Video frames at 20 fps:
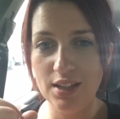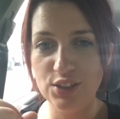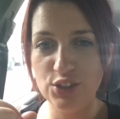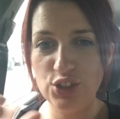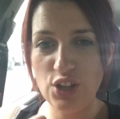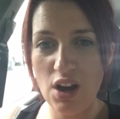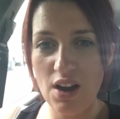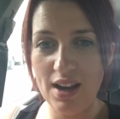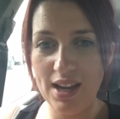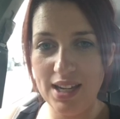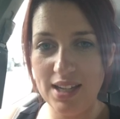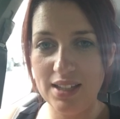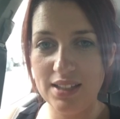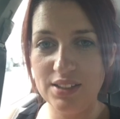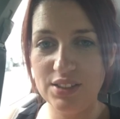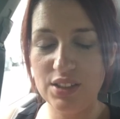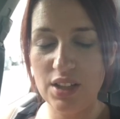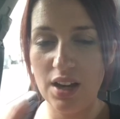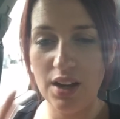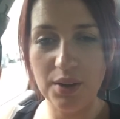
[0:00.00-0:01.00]
tight.
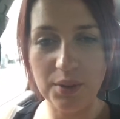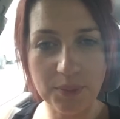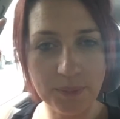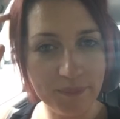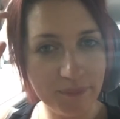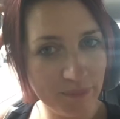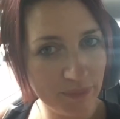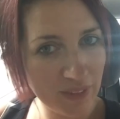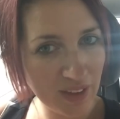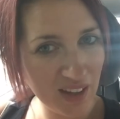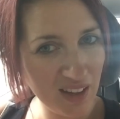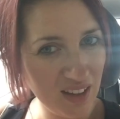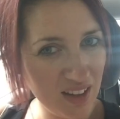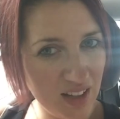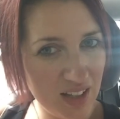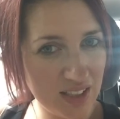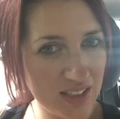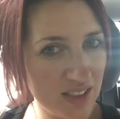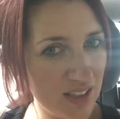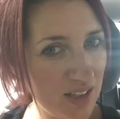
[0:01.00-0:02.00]
So
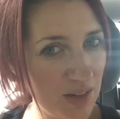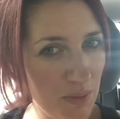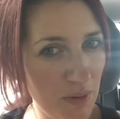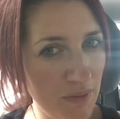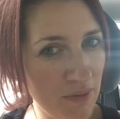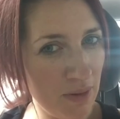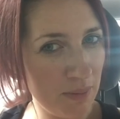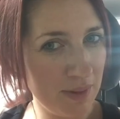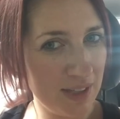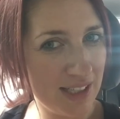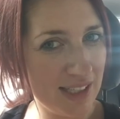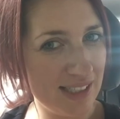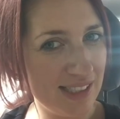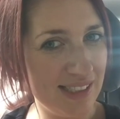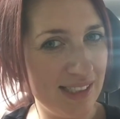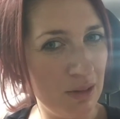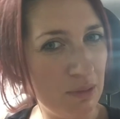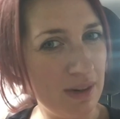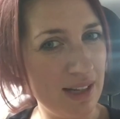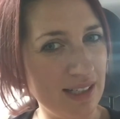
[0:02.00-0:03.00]
I don't know whether I'm going to
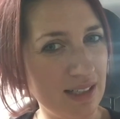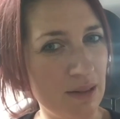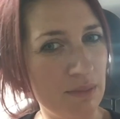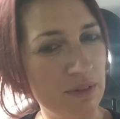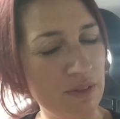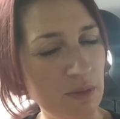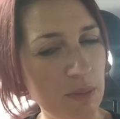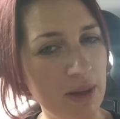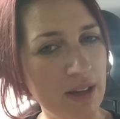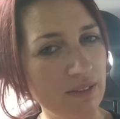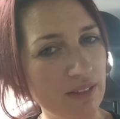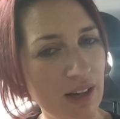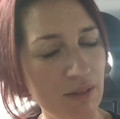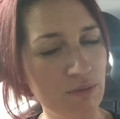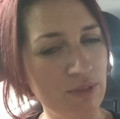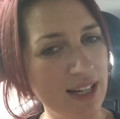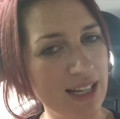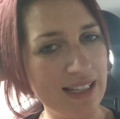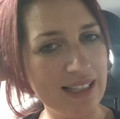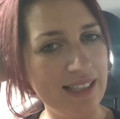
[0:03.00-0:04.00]
still end up with a bit of
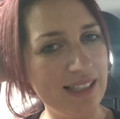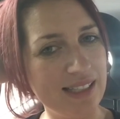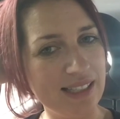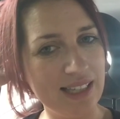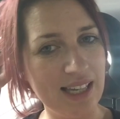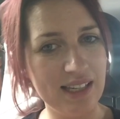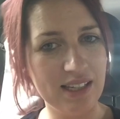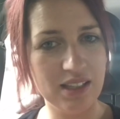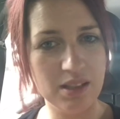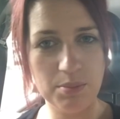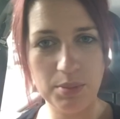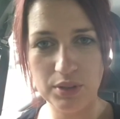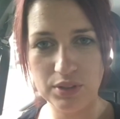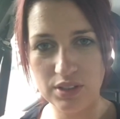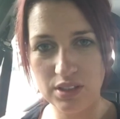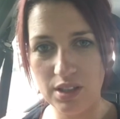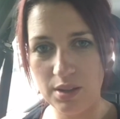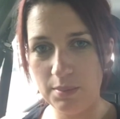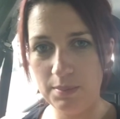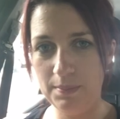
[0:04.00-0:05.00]
like wrinkly skin at the
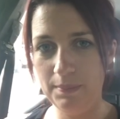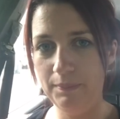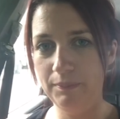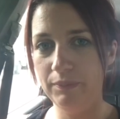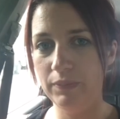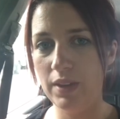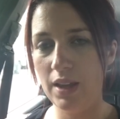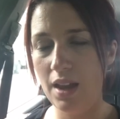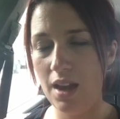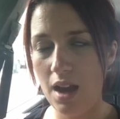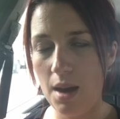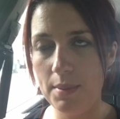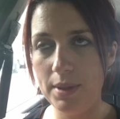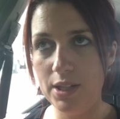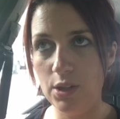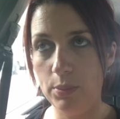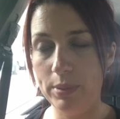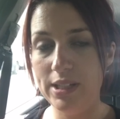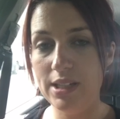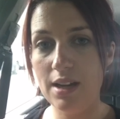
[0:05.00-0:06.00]
bottom. I mean,
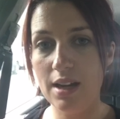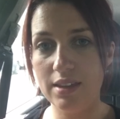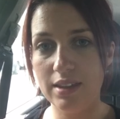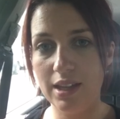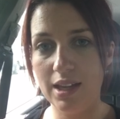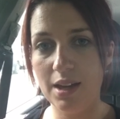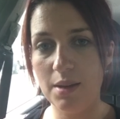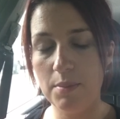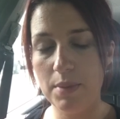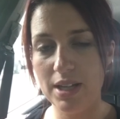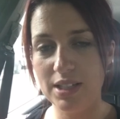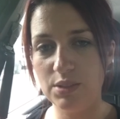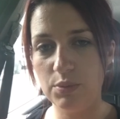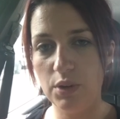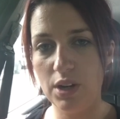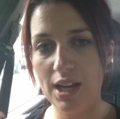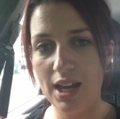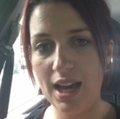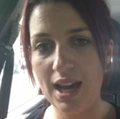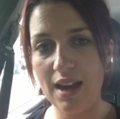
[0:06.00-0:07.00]
it'll be nothing compared to
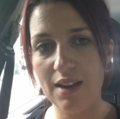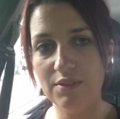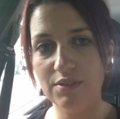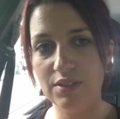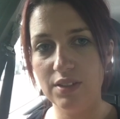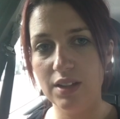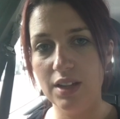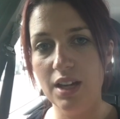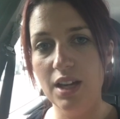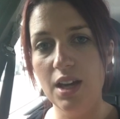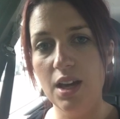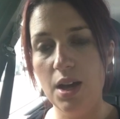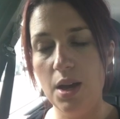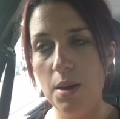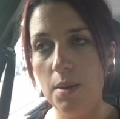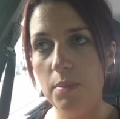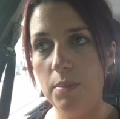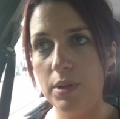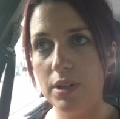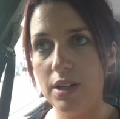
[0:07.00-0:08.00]
what I have,
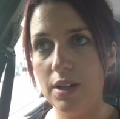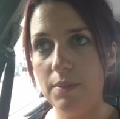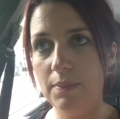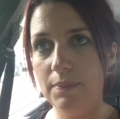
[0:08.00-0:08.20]
but